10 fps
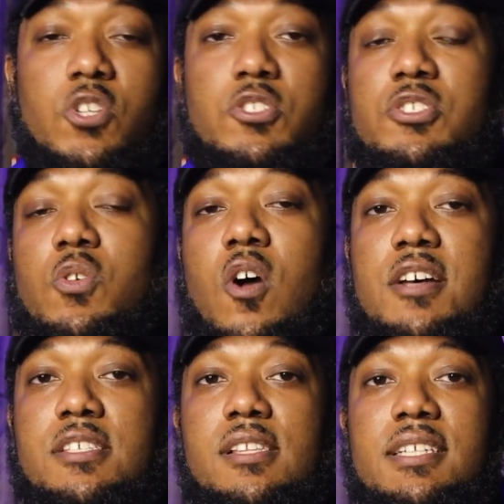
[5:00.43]
churches
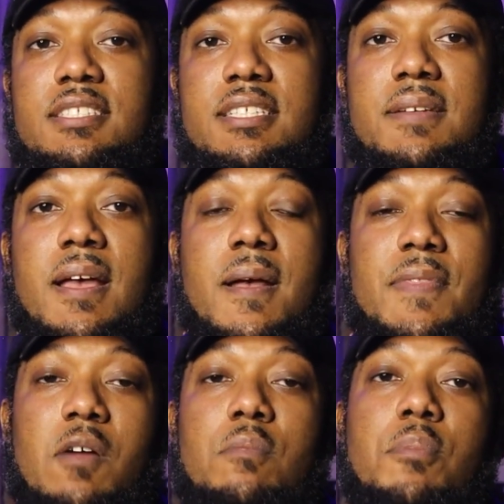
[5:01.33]
across London
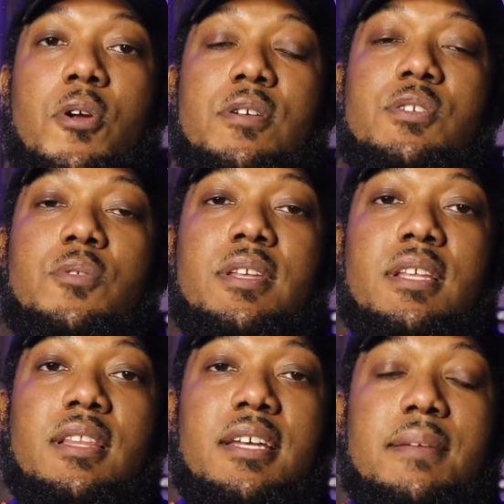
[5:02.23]
that were burned
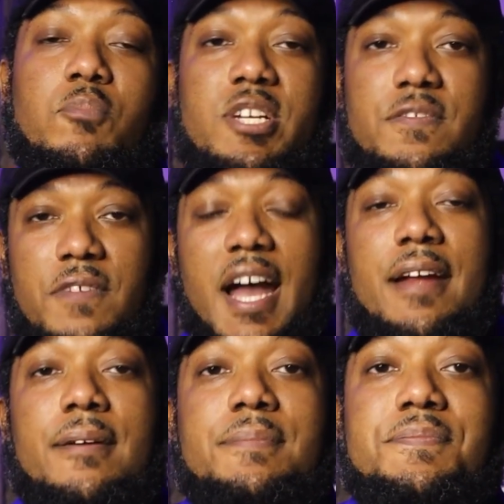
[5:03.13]
during the London Bridge
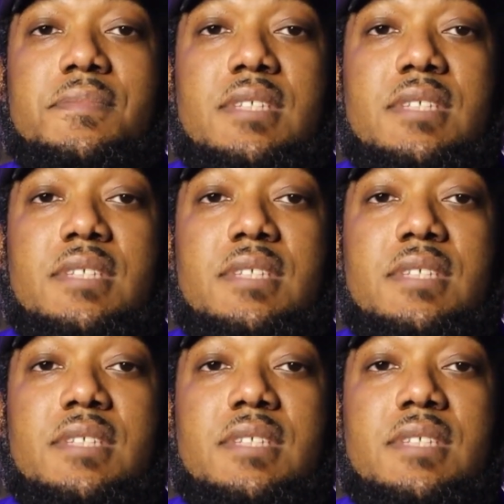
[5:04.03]
fire.